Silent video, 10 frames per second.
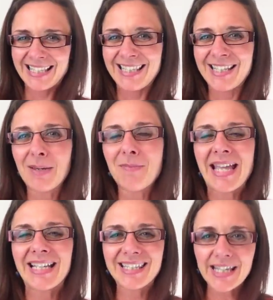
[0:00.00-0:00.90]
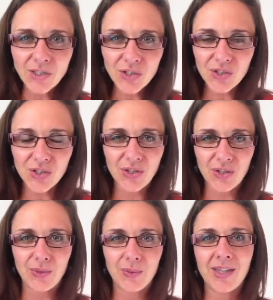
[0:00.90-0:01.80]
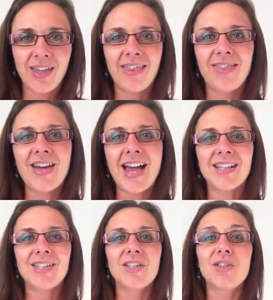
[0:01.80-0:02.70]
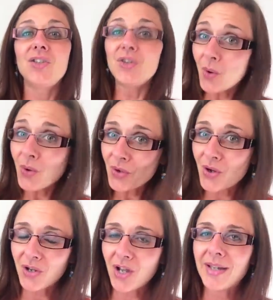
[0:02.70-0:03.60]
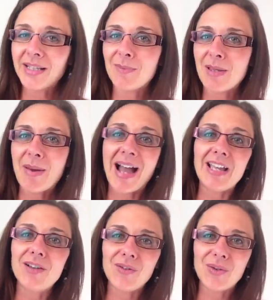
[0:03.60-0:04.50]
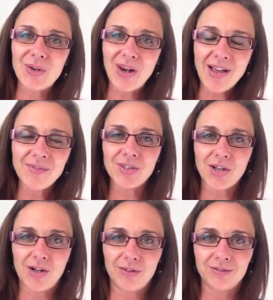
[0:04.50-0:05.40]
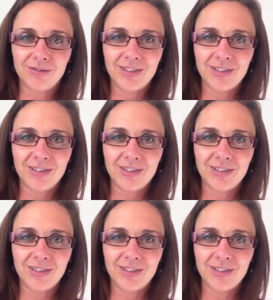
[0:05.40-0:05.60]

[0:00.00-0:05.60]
Does it make sense to you that you're not going to be paying for your lifestyle?